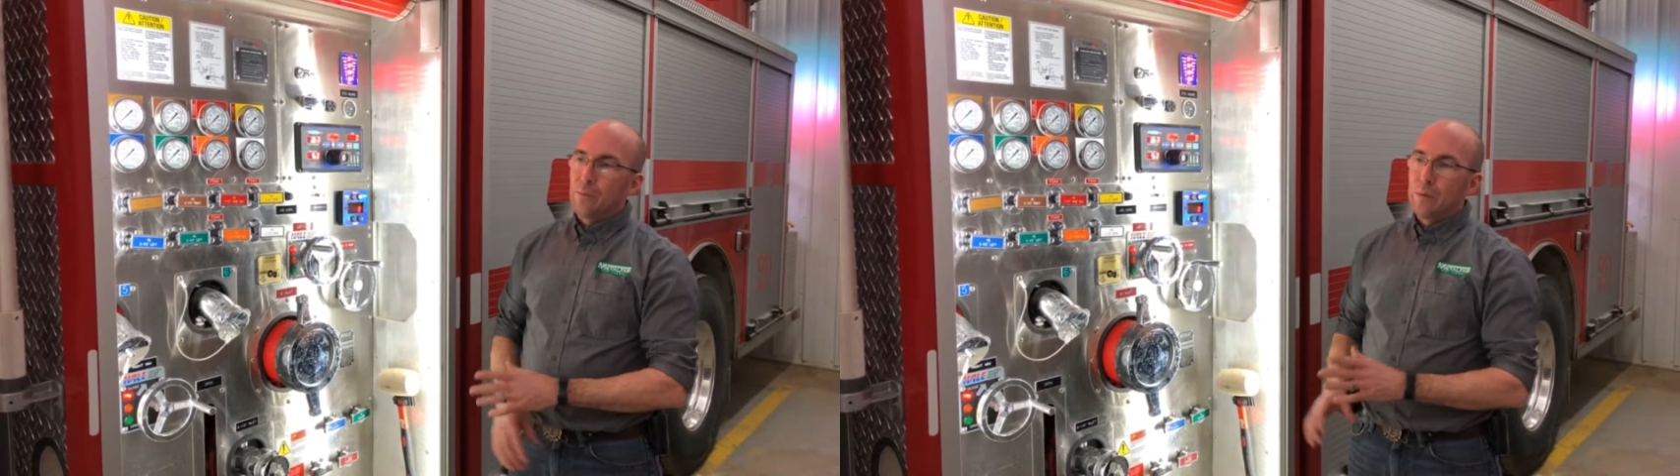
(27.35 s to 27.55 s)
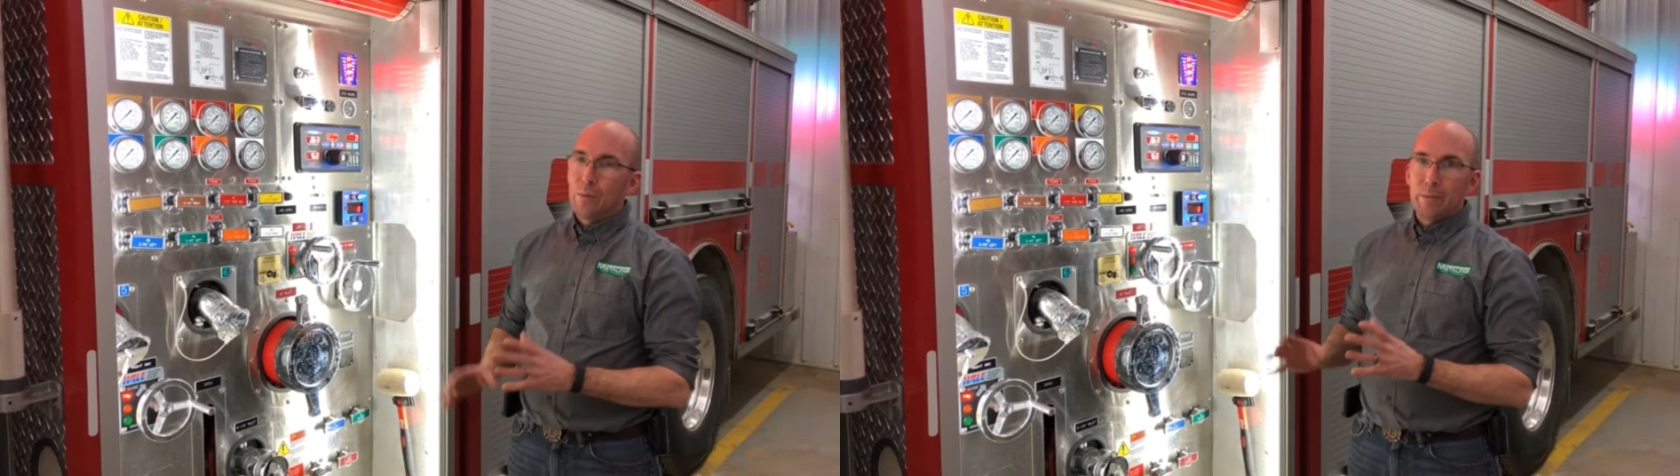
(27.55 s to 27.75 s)

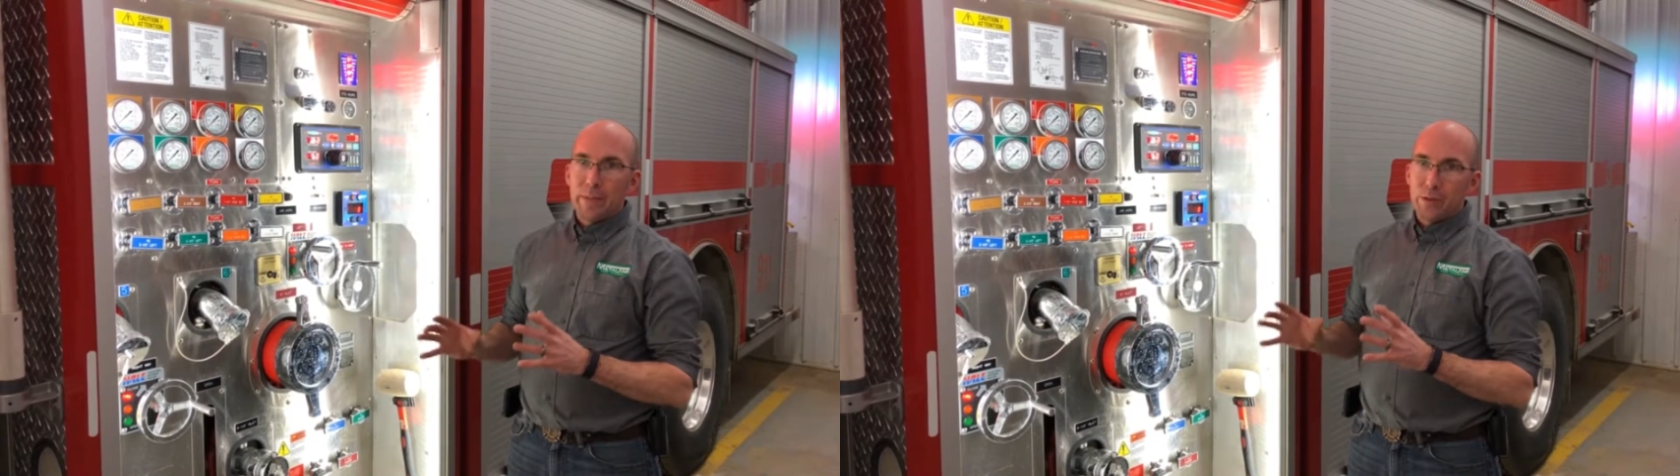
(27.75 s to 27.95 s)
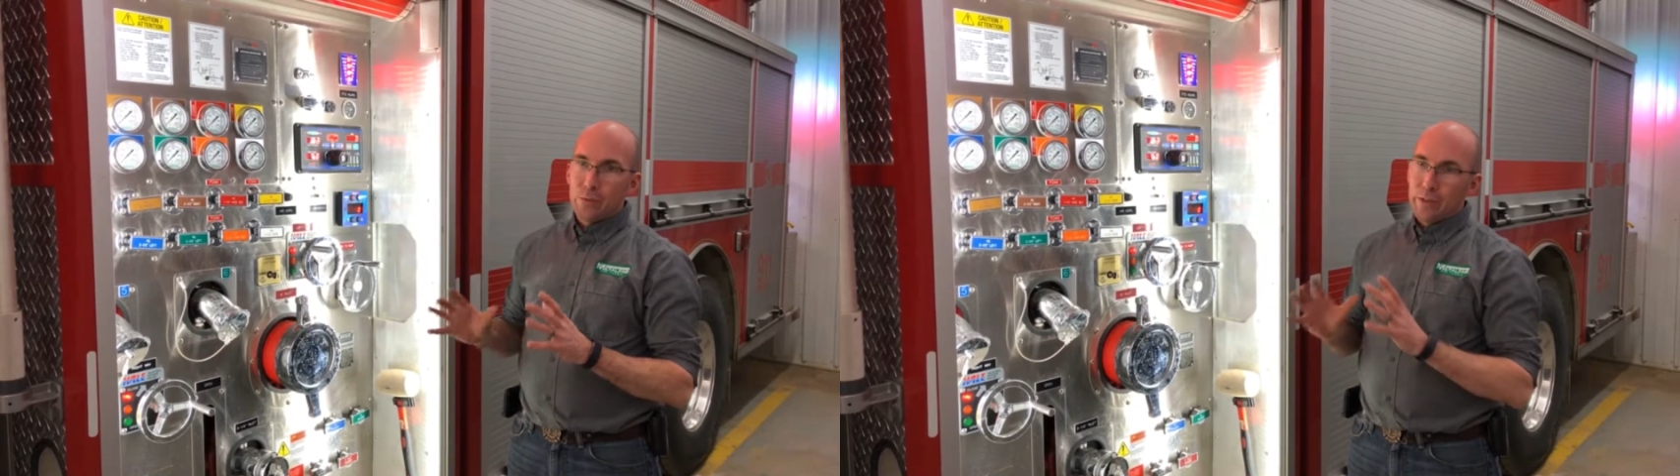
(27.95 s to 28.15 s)
We want to
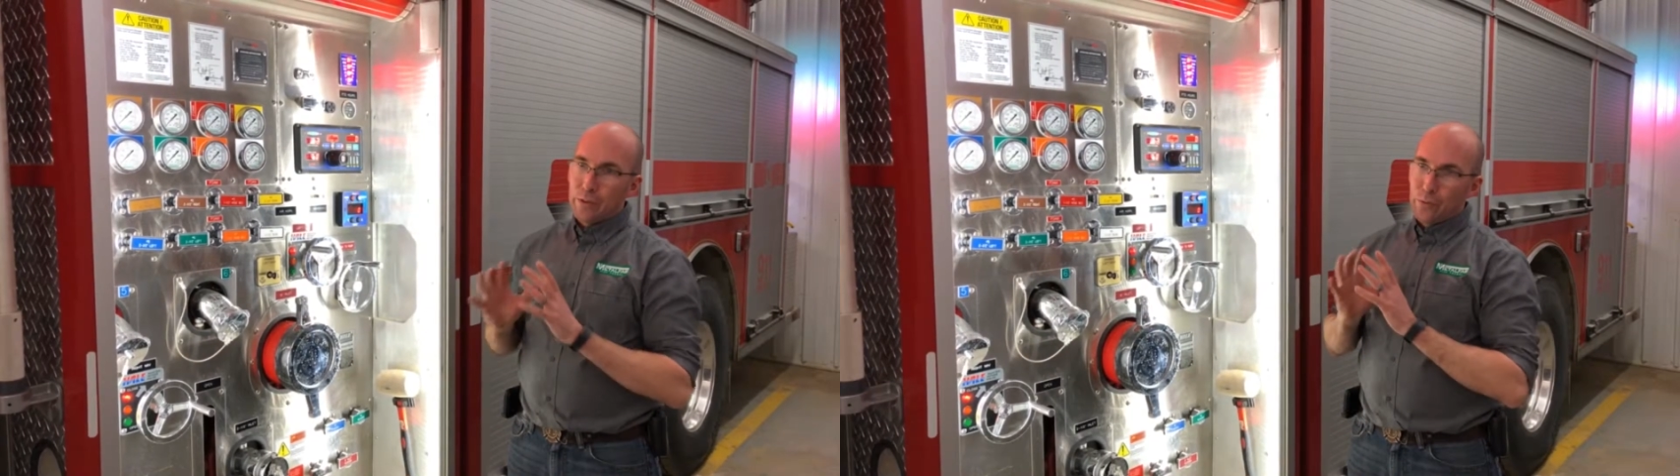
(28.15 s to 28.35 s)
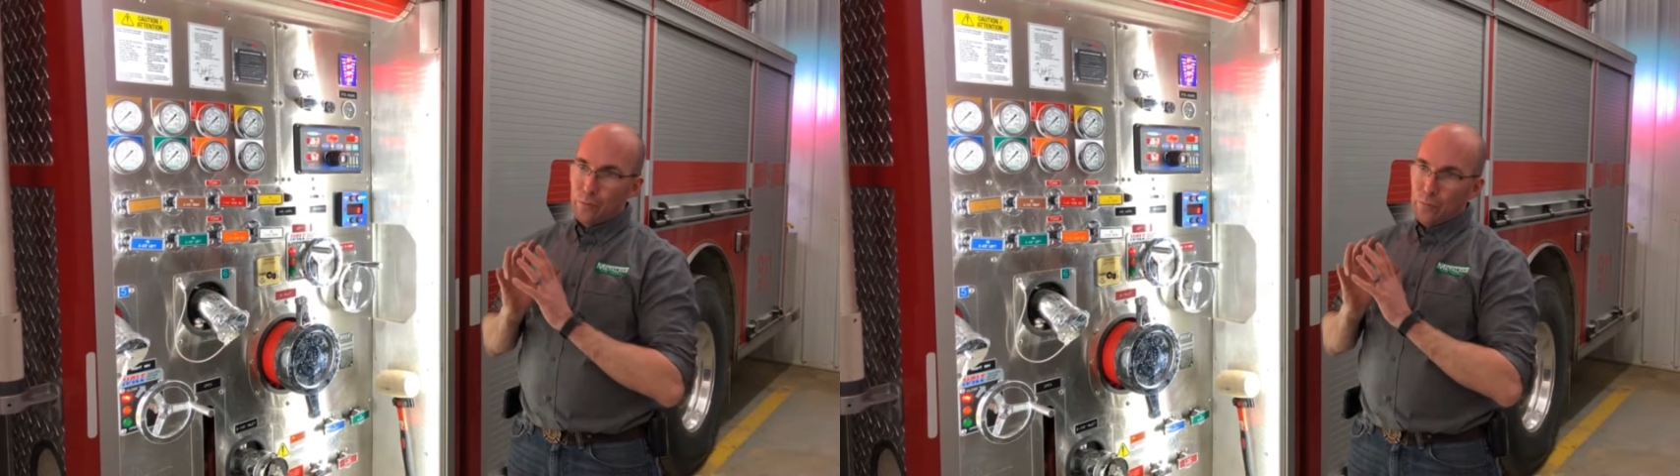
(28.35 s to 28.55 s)
make sure
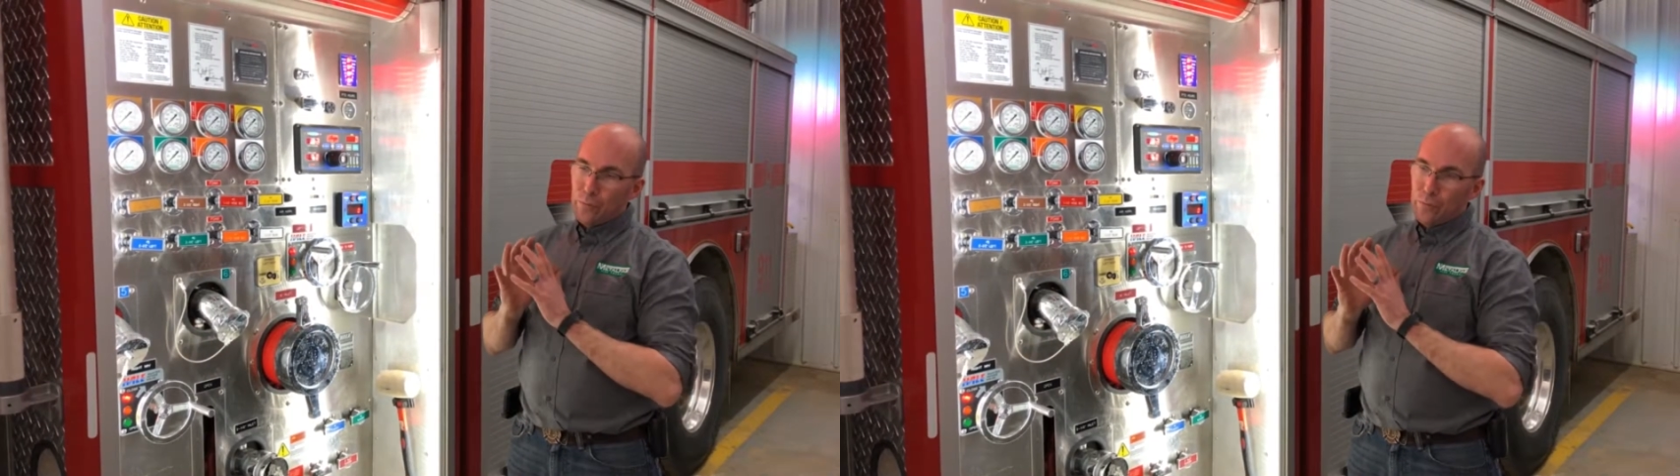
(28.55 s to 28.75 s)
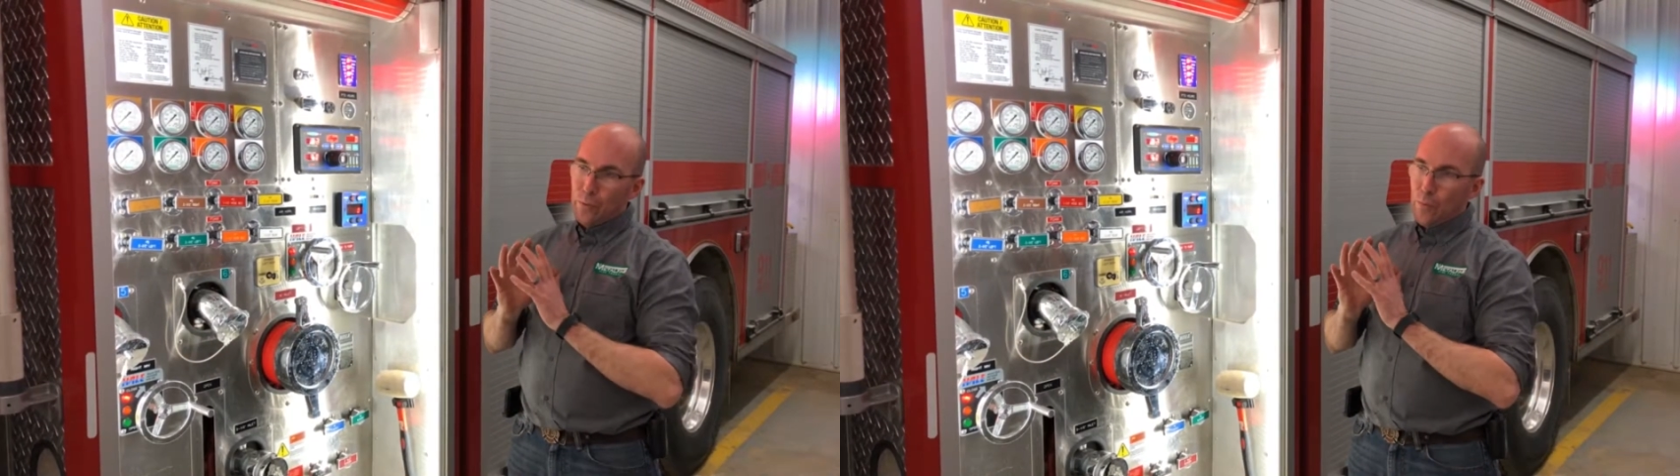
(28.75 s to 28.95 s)
that you remove the